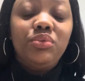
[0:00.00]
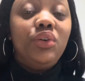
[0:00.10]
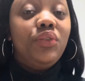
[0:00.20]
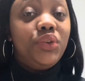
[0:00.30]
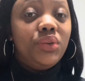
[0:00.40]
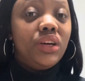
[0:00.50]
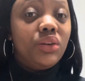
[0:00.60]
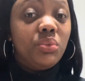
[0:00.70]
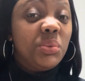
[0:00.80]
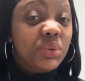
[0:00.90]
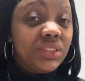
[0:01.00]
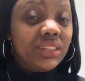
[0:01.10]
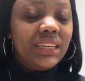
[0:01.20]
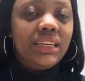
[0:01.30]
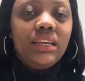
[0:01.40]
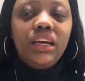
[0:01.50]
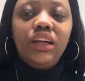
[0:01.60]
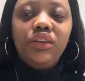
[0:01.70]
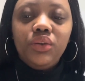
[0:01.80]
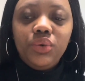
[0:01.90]
of you that know me personally
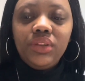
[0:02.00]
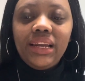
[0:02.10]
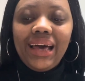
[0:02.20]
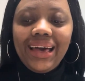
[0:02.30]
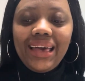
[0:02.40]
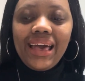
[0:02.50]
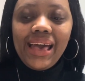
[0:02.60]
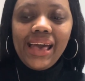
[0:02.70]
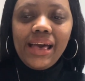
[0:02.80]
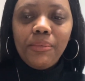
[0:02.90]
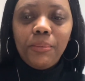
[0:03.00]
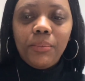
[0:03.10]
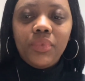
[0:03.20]
know that I am